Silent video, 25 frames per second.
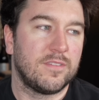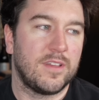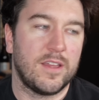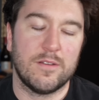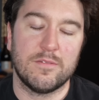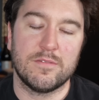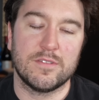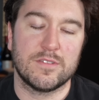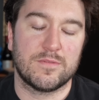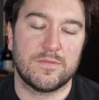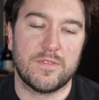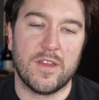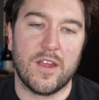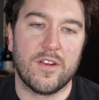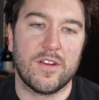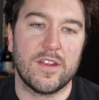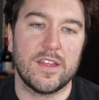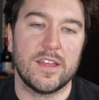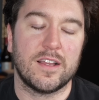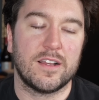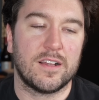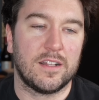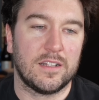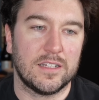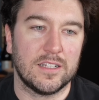It was
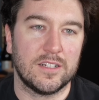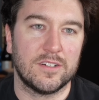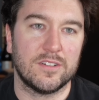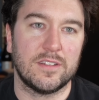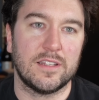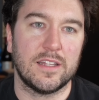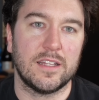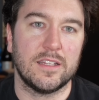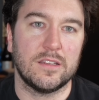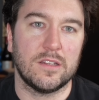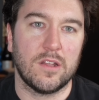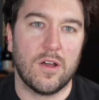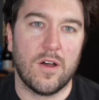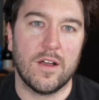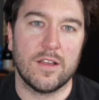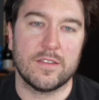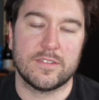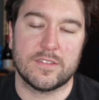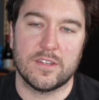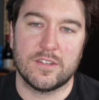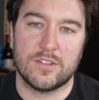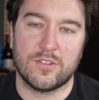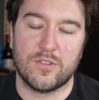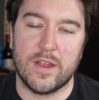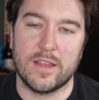very clearly
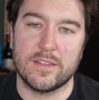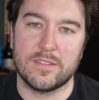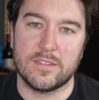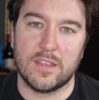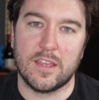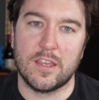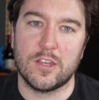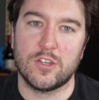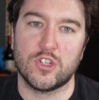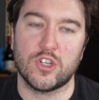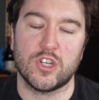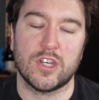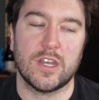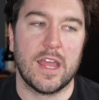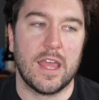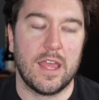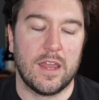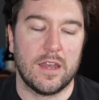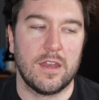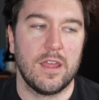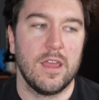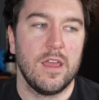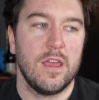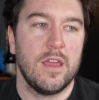lost in translation, and